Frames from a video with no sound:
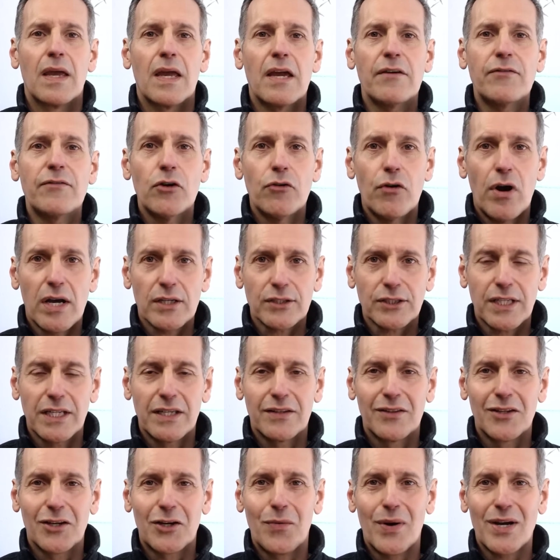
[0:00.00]
you're asking the
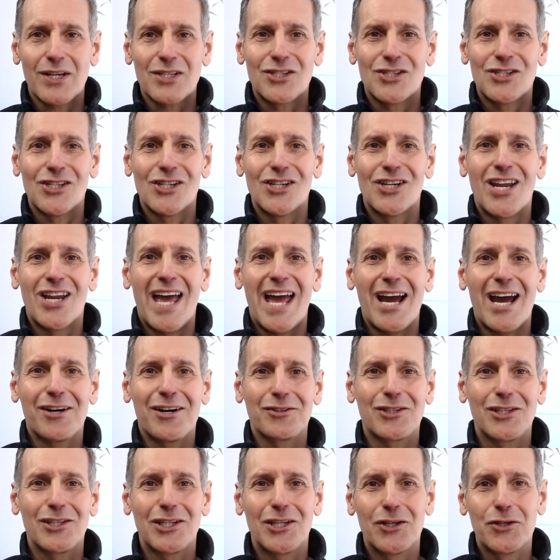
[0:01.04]
question how to
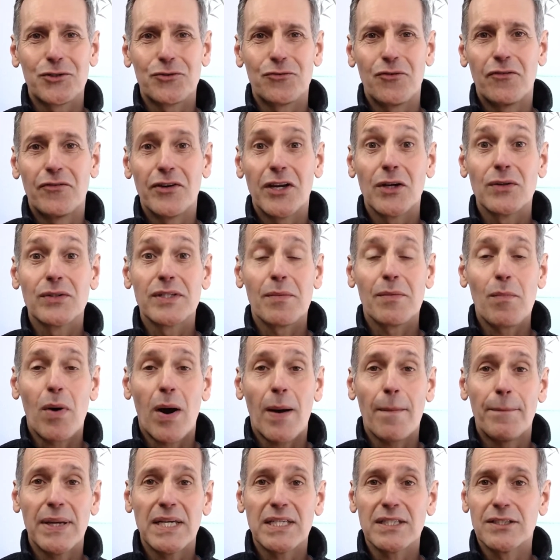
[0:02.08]
use reviews in my
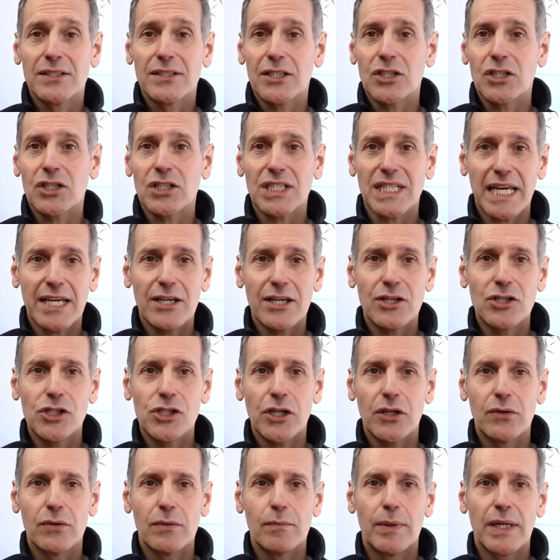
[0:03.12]
business, stay
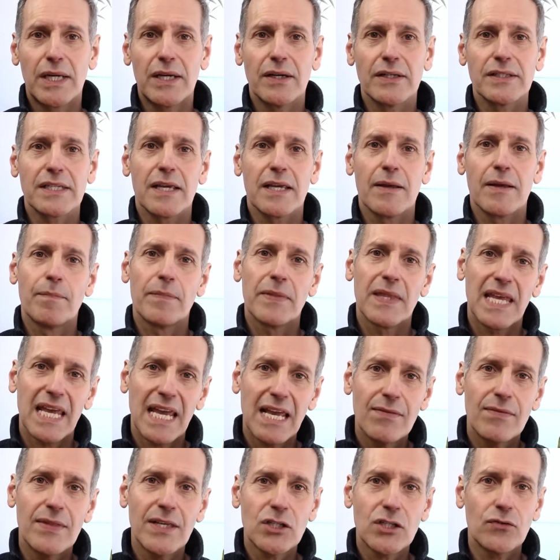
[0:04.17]
tuned because in
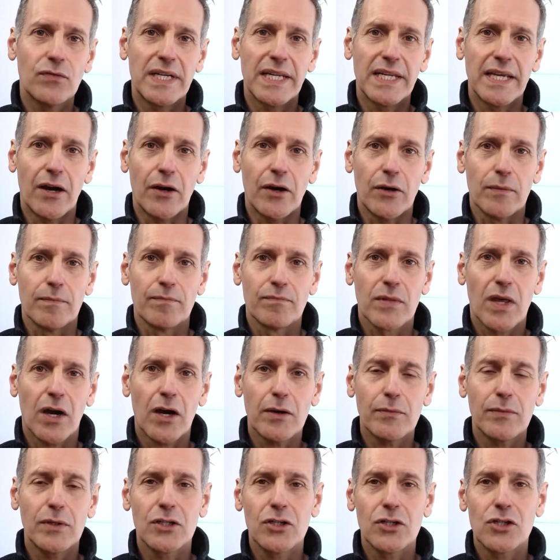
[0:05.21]
this video I'm going
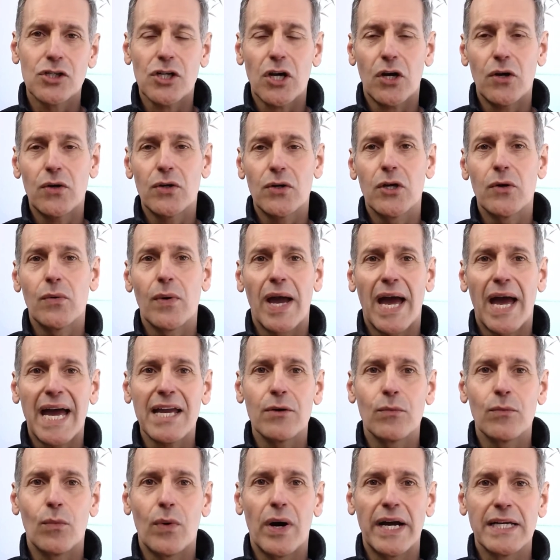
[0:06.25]
to show you 8
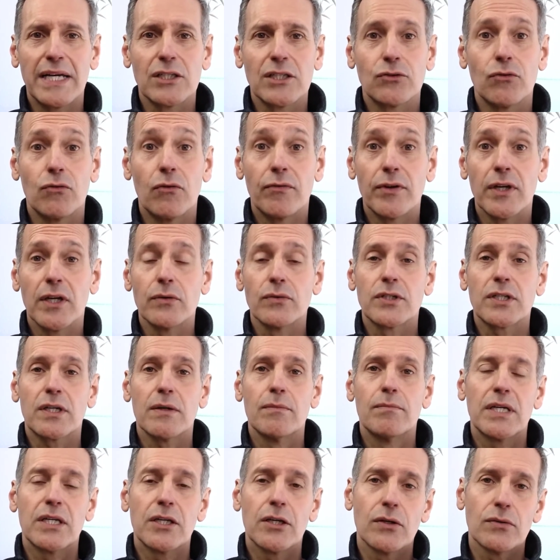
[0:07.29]
ways reviews can be
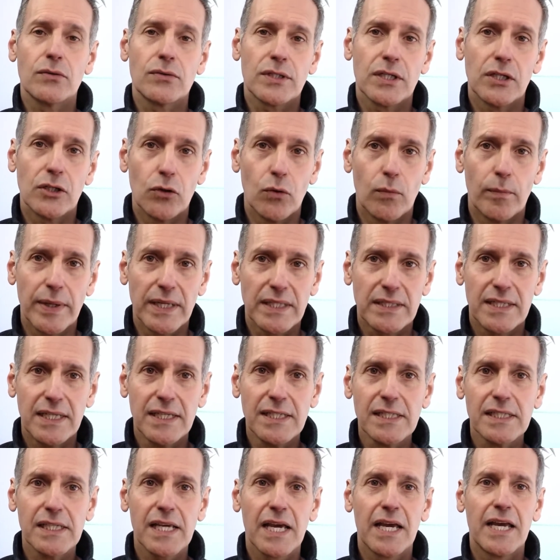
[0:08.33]
used in your business.
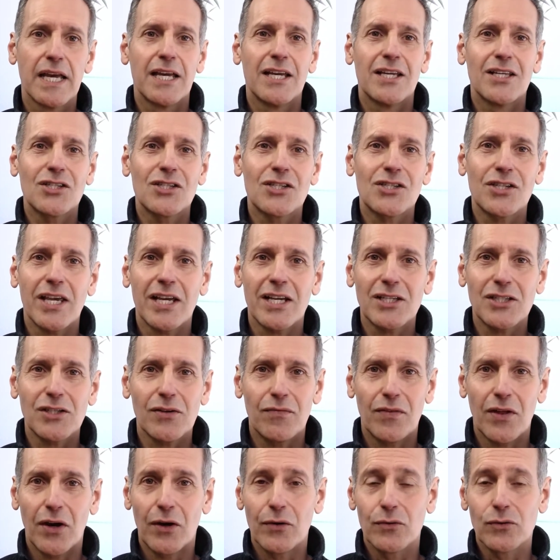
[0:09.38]
6 of
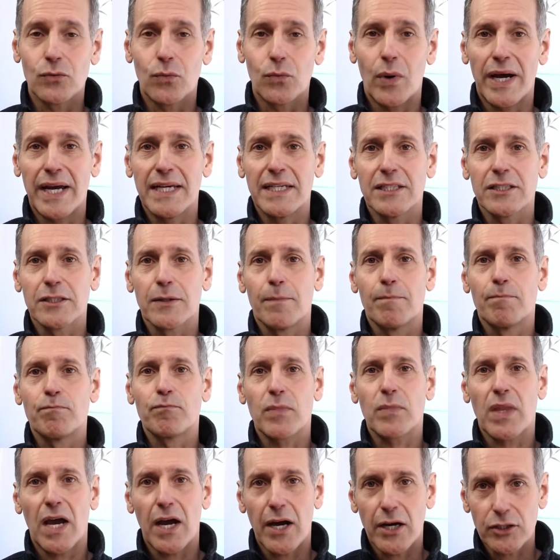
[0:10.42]
those ways
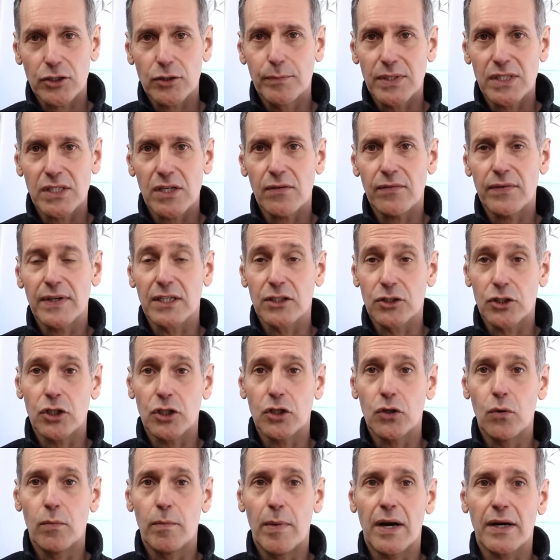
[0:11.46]
are specific to your
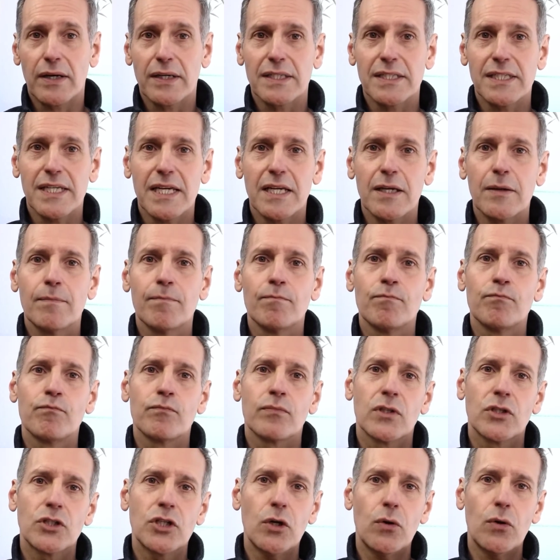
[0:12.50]
marketing.
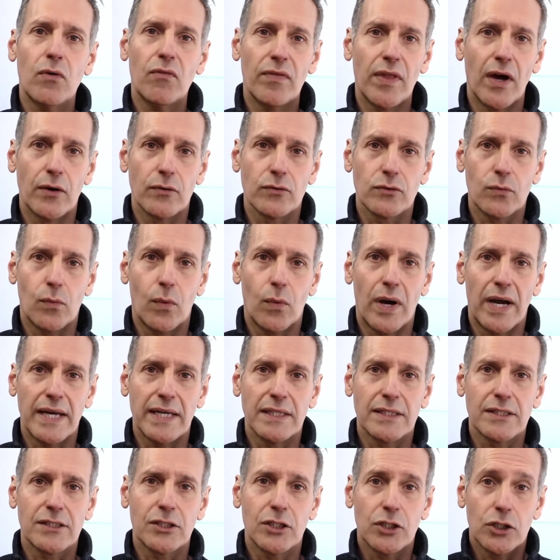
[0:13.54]
2 of those ways
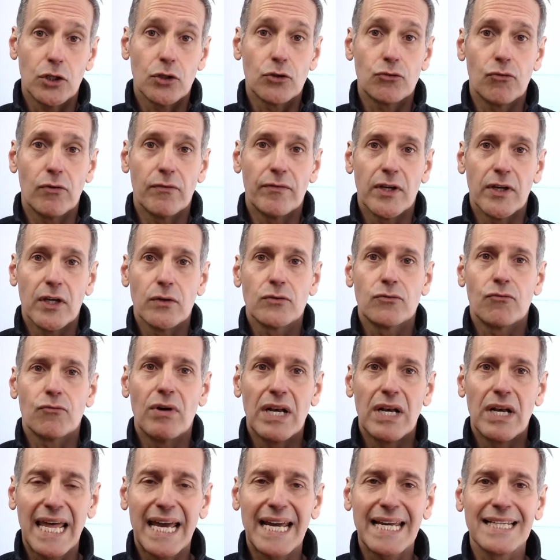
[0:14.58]
to use reviews
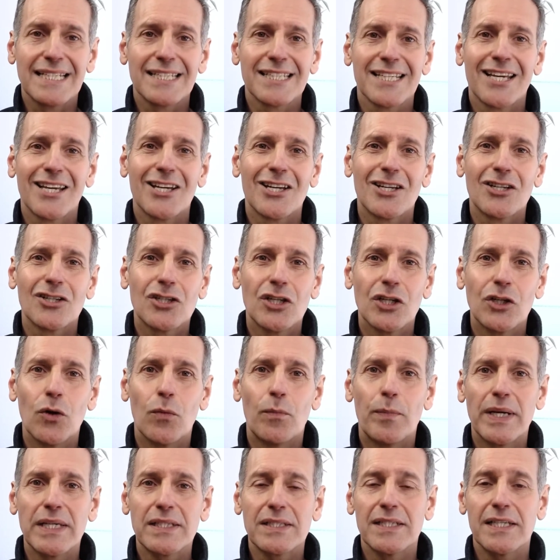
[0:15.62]
relate to your
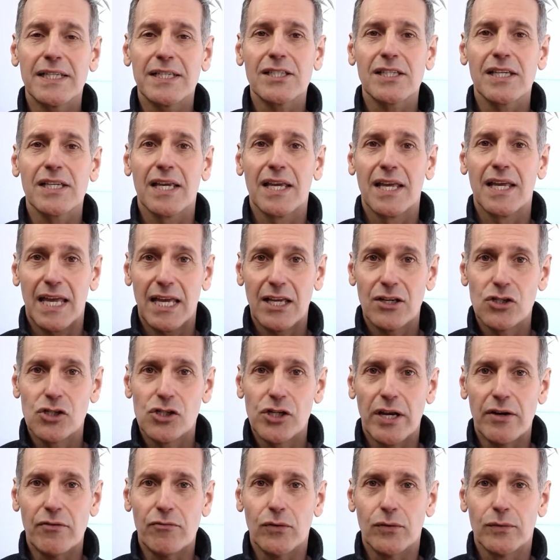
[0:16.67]
business in
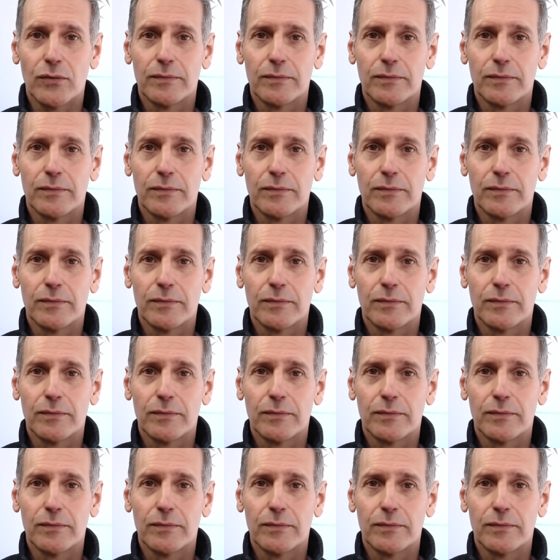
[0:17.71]
general.